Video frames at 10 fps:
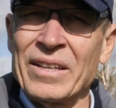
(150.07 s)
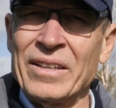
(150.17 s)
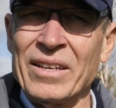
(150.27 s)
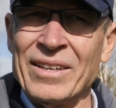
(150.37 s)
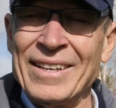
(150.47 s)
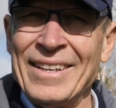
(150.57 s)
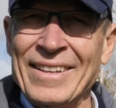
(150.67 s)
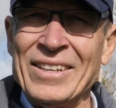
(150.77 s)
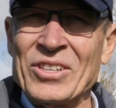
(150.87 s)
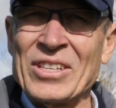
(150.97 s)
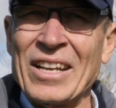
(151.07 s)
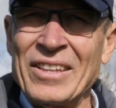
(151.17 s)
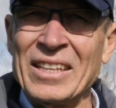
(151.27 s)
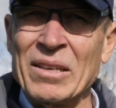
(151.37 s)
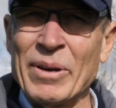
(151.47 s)
And then you started
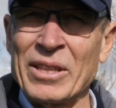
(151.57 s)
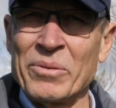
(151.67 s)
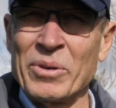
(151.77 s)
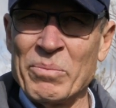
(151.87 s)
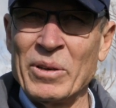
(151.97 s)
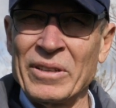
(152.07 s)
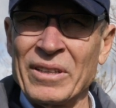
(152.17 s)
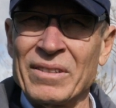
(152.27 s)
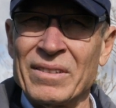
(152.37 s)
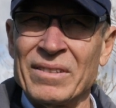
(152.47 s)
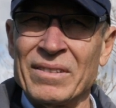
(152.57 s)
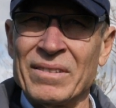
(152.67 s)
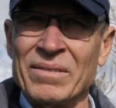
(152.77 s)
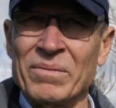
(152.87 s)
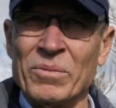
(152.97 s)
thinking about the rebuilding.
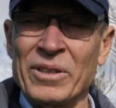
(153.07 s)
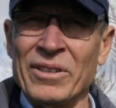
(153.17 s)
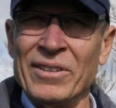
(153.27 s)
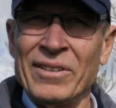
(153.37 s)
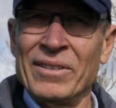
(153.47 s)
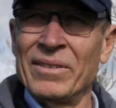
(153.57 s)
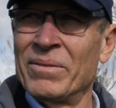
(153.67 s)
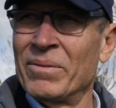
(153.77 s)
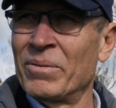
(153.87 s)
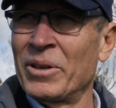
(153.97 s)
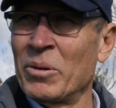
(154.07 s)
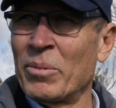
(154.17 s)
What are your